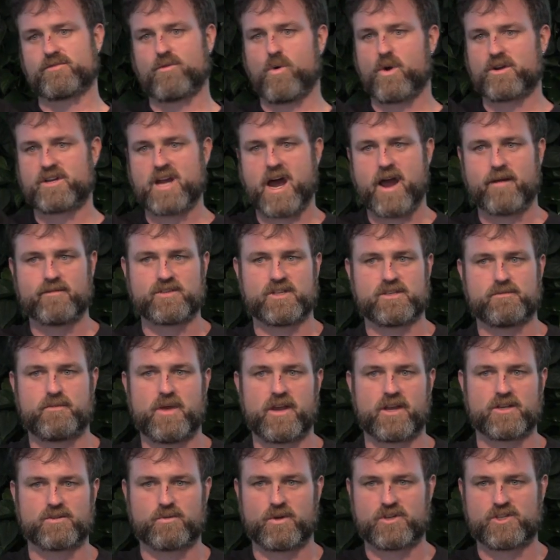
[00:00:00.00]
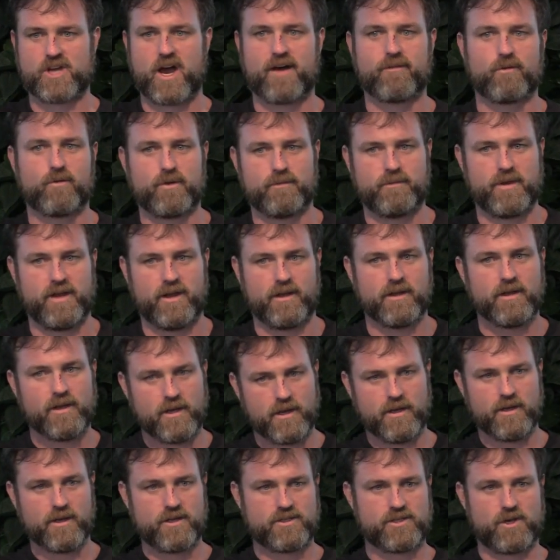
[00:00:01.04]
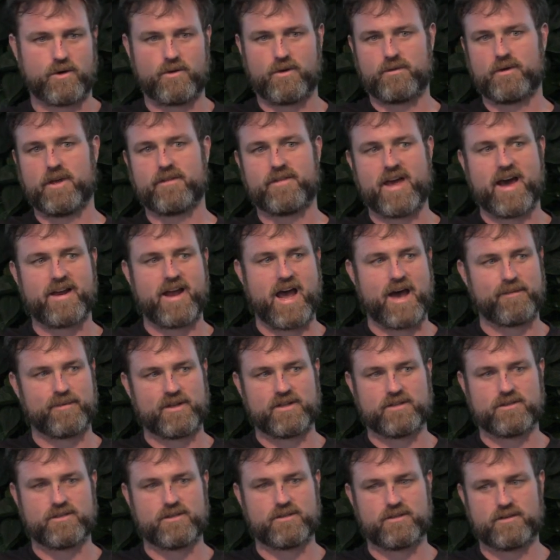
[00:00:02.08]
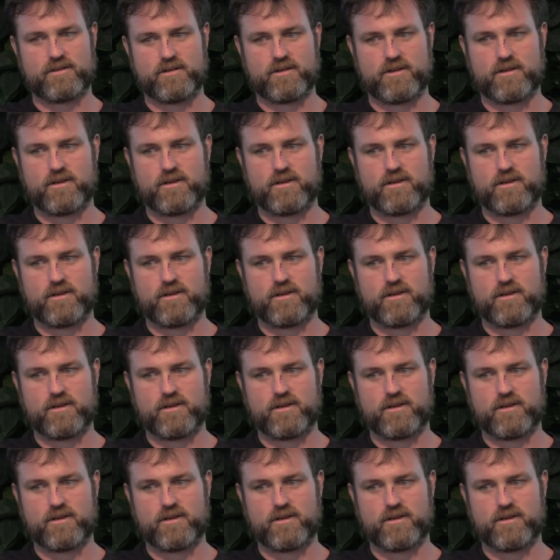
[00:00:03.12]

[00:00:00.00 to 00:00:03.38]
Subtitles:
4x as big as what Java would be. So if that happens,